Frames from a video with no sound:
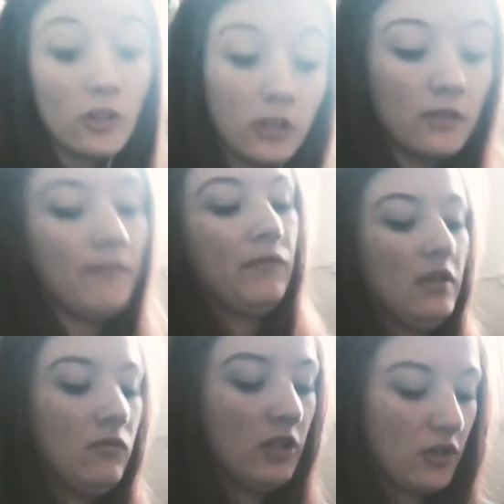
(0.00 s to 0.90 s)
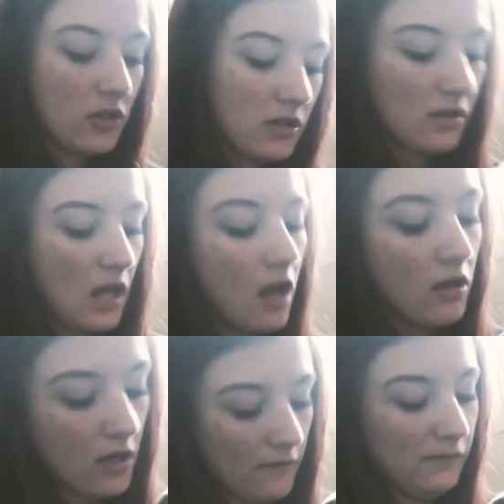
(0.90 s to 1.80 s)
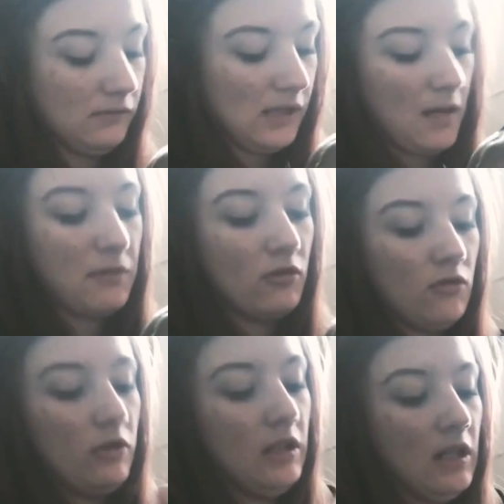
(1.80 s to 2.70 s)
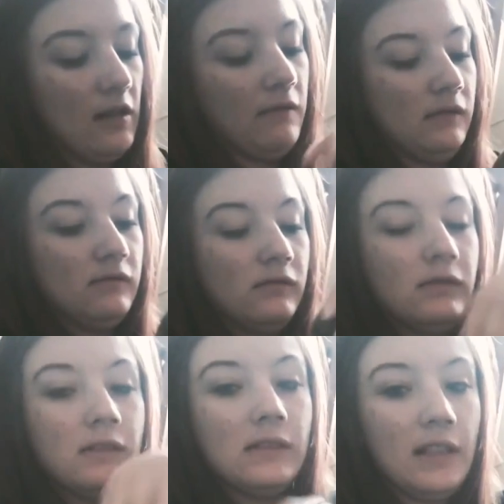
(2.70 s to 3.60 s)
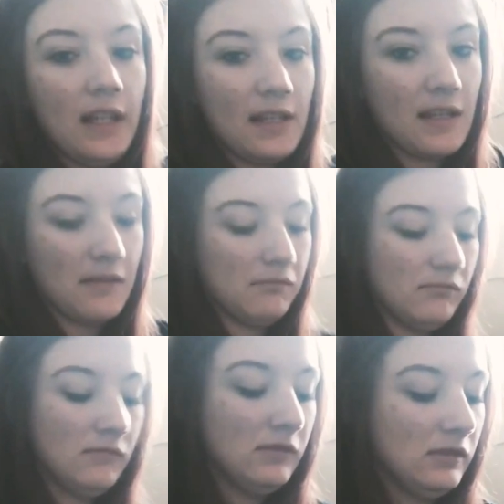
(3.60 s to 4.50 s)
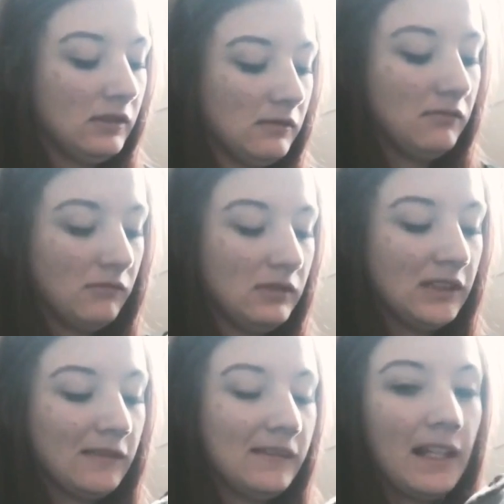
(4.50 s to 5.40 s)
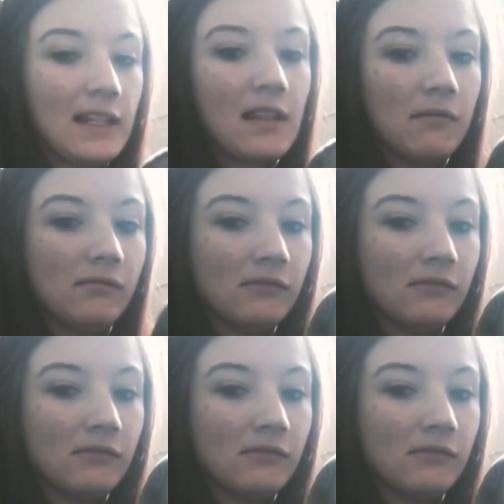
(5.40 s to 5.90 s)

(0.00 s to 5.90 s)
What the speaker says: girl, which I love. Absolutely love. Yes. That face.